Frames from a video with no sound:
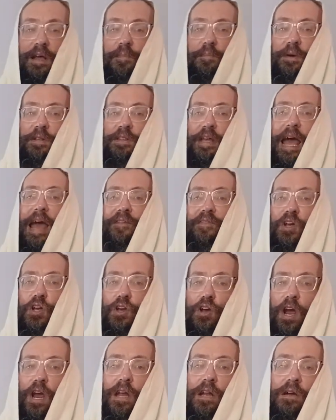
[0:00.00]
But to have a
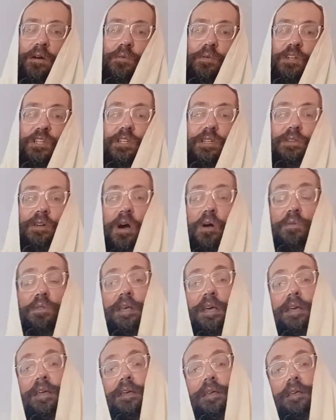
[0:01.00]
greater, which is
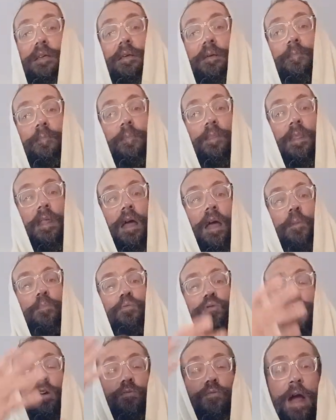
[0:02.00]
only a
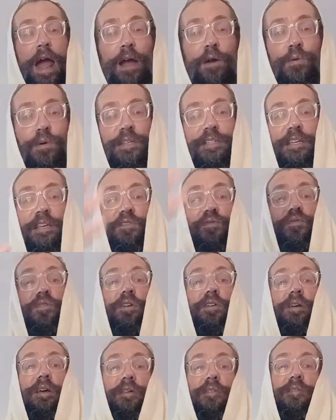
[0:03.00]
prerequisite for
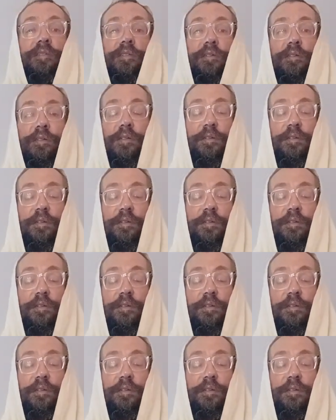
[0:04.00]
it.